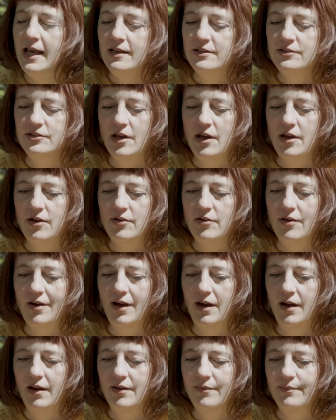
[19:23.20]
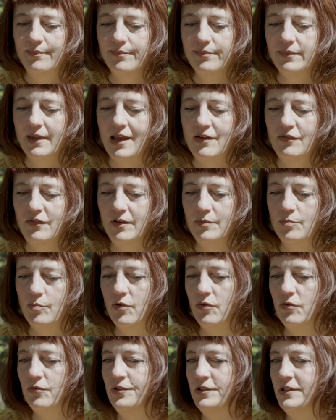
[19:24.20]
So if it
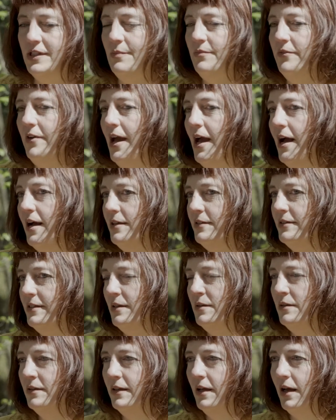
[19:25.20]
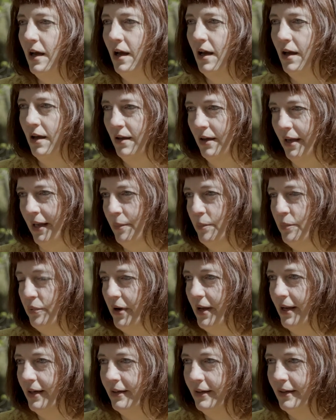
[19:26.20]
moves somewhere else in
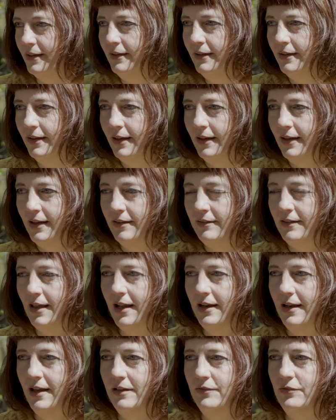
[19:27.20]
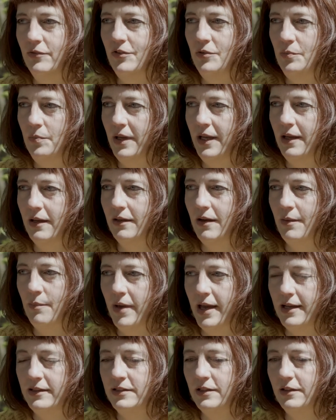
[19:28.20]
Britain, then it would be a
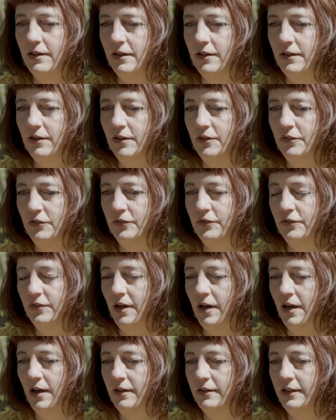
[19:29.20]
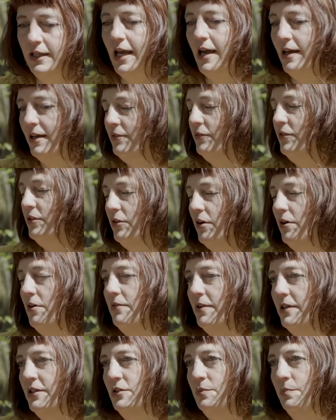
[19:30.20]
matter of, it would
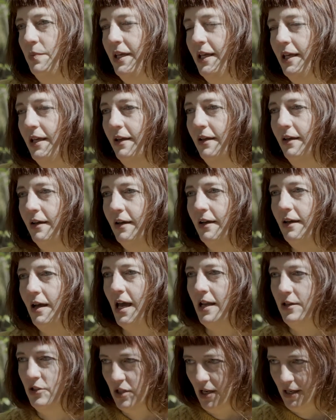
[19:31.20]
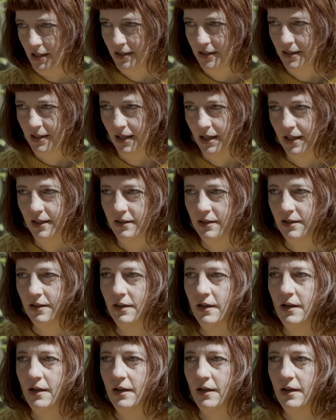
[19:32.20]
always be adjusted.